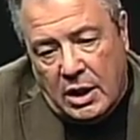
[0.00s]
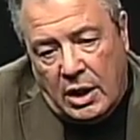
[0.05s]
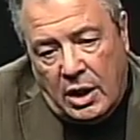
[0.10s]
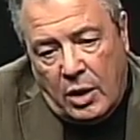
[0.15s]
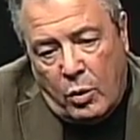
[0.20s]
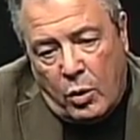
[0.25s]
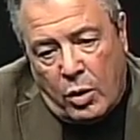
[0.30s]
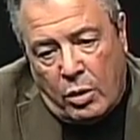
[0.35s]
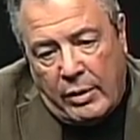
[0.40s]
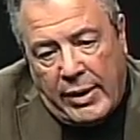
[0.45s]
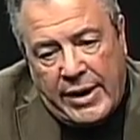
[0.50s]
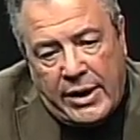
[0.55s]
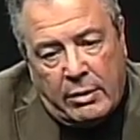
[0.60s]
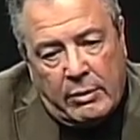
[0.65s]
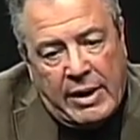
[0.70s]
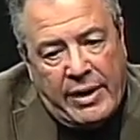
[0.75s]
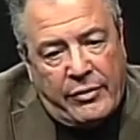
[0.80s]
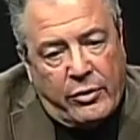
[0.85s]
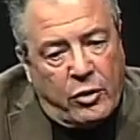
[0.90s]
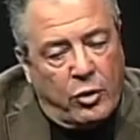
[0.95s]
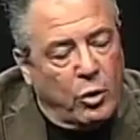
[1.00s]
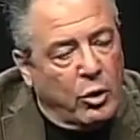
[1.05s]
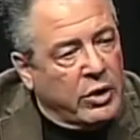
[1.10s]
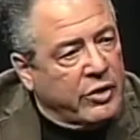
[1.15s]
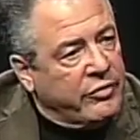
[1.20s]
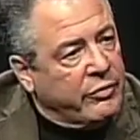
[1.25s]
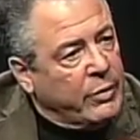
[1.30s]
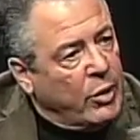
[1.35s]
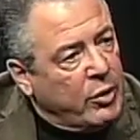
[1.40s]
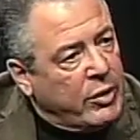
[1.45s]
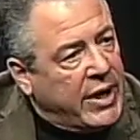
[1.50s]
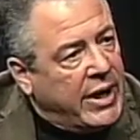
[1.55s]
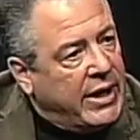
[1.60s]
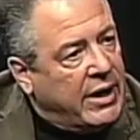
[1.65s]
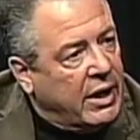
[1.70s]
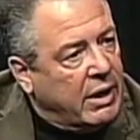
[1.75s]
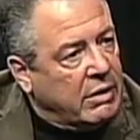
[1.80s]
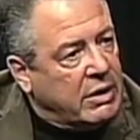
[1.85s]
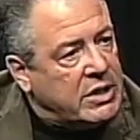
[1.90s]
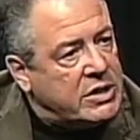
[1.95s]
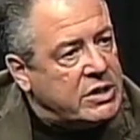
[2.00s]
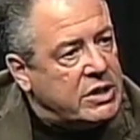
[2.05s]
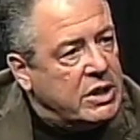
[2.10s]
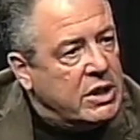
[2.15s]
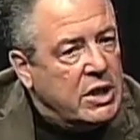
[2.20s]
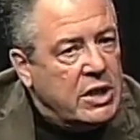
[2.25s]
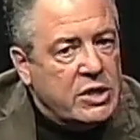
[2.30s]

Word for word: uh, we're right around the corner from OK Harris.